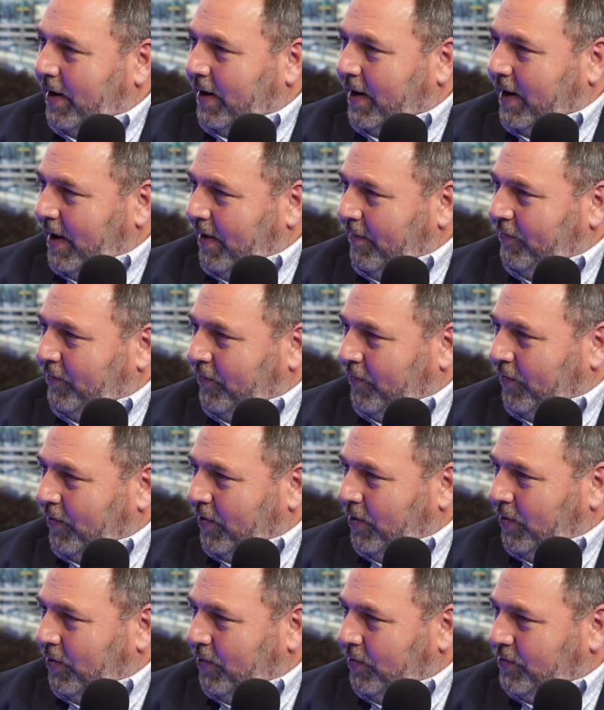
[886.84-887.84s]
a gift for
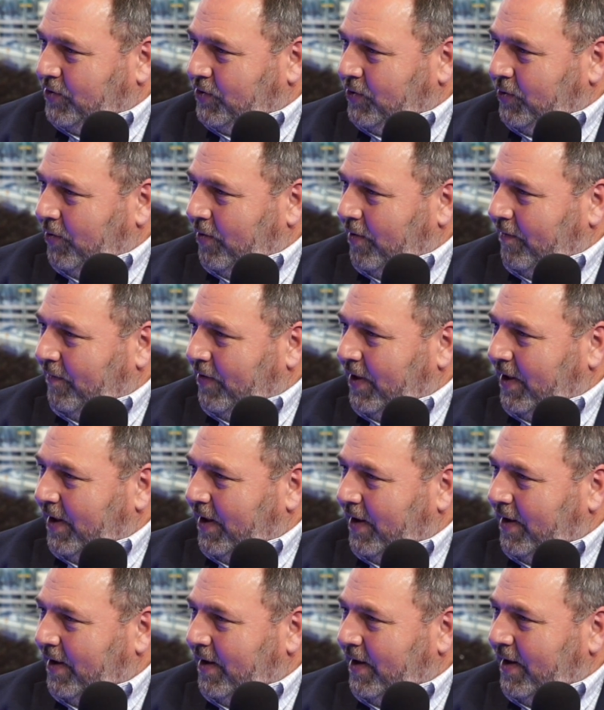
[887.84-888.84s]
you, two of
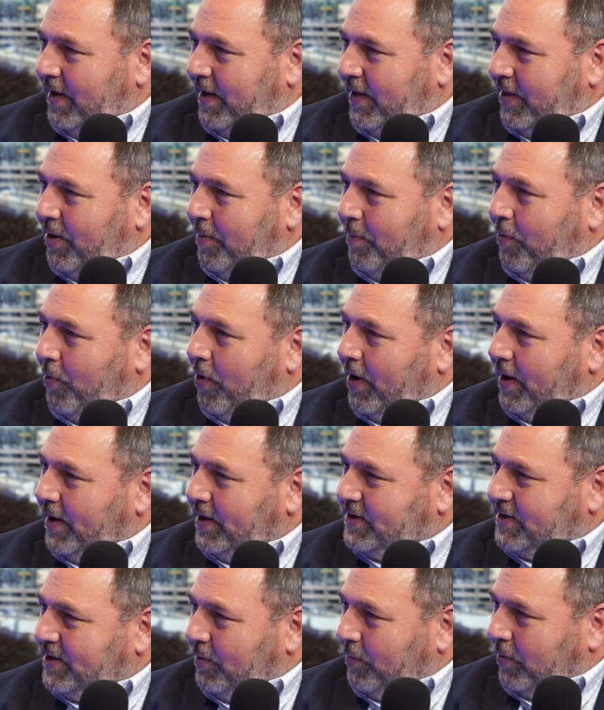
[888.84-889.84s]
the
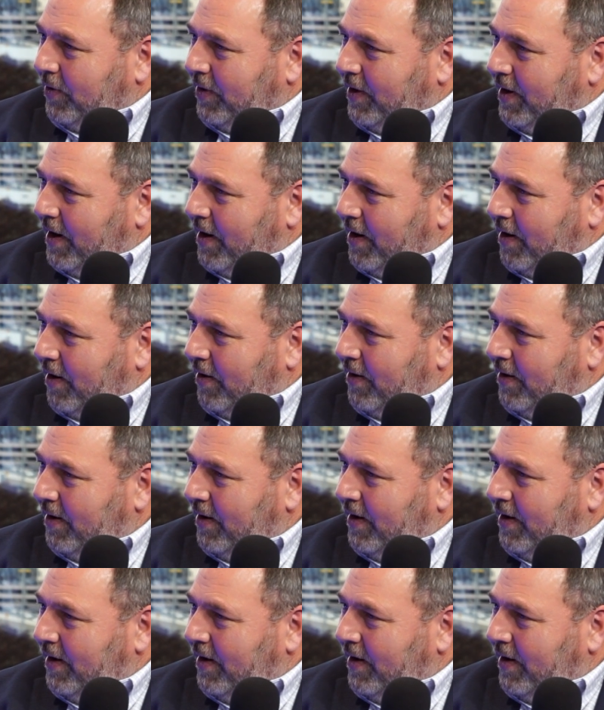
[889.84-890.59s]
boys that were there.